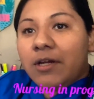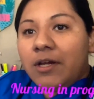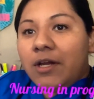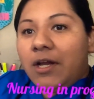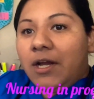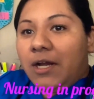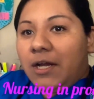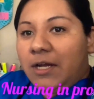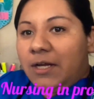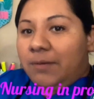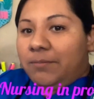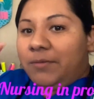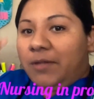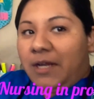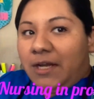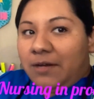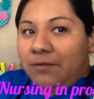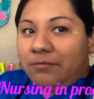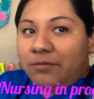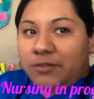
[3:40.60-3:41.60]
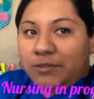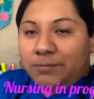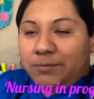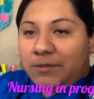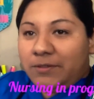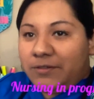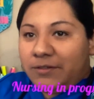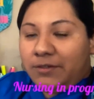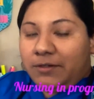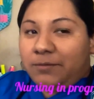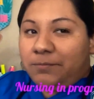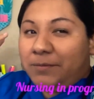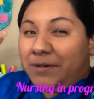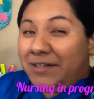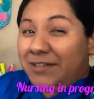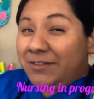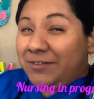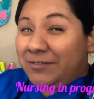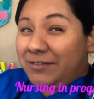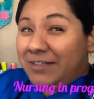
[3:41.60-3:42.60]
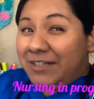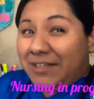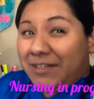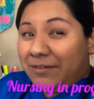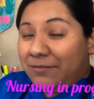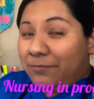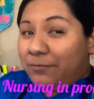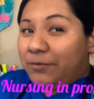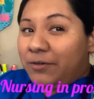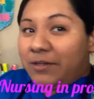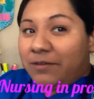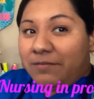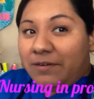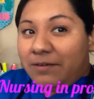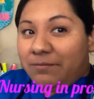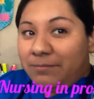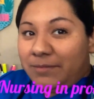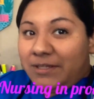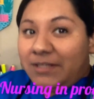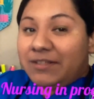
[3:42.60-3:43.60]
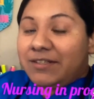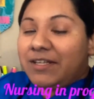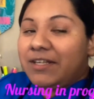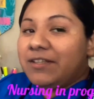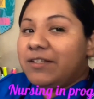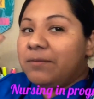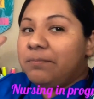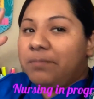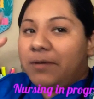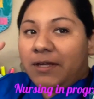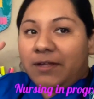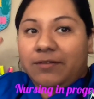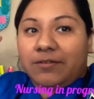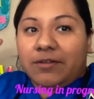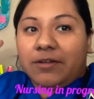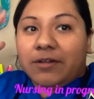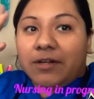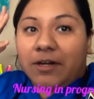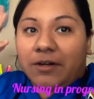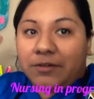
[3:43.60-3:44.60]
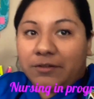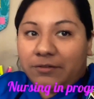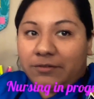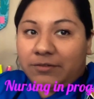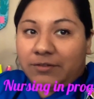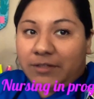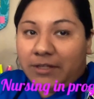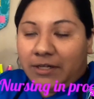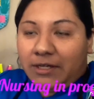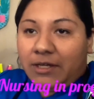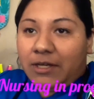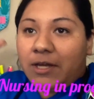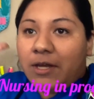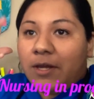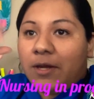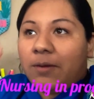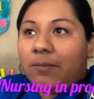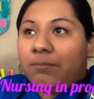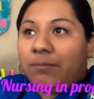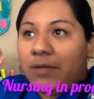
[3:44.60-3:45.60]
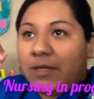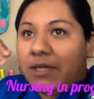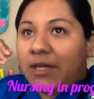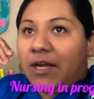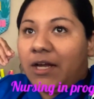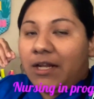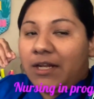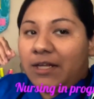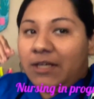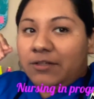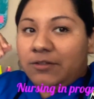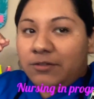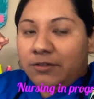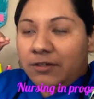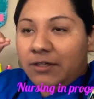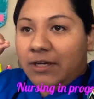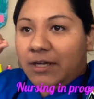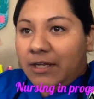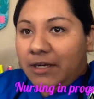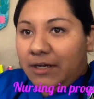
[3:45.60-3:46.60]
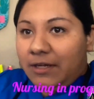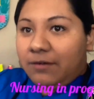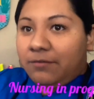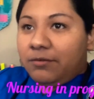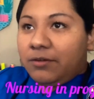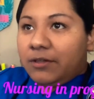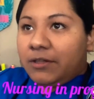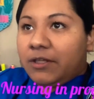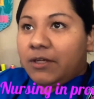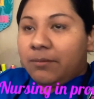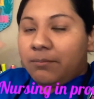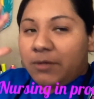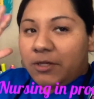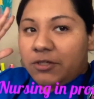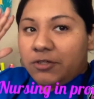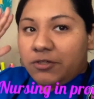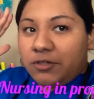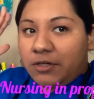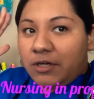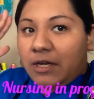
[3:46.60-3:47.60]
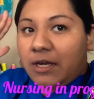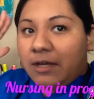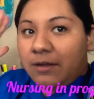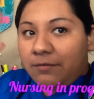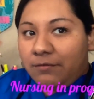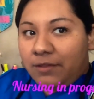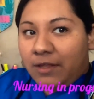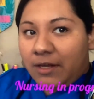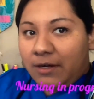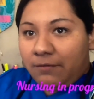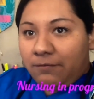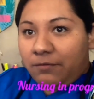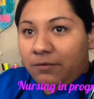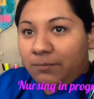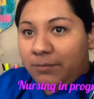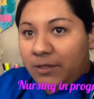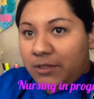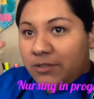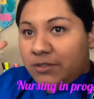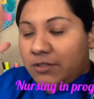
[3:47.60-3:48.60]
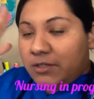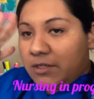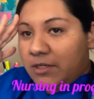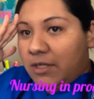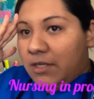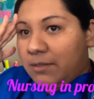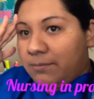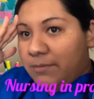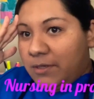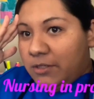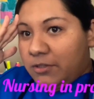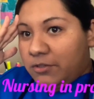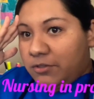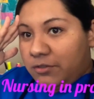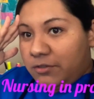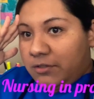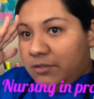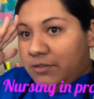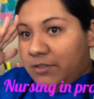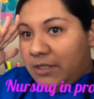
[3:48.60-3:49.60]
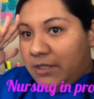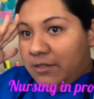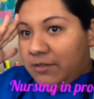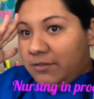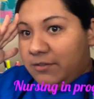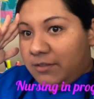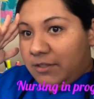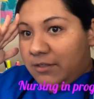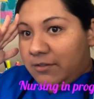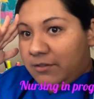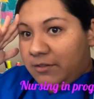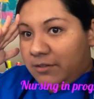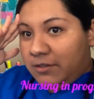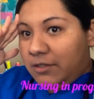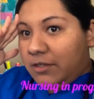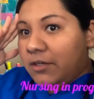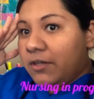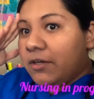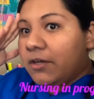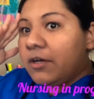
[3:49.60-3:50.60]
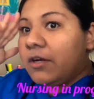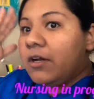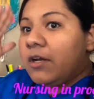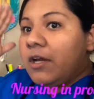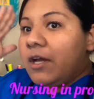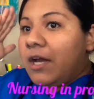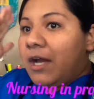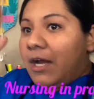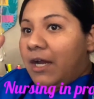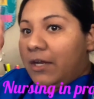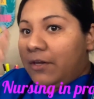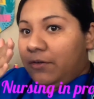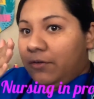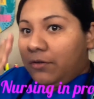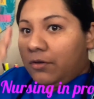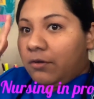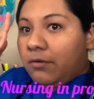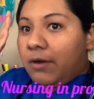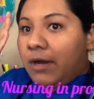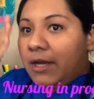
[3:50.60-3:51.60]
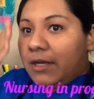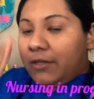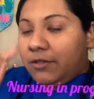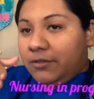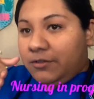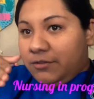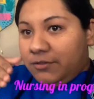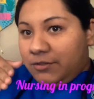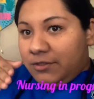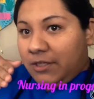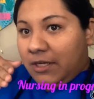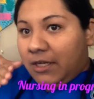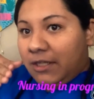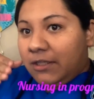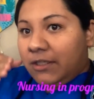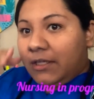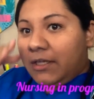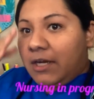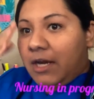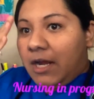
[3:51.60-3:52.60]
The average person could probably do it like in 45 minutes. It depends on how you study. Me, I like to look at everything, make sure I have that information, make sure the data stays in here. I know I understand it.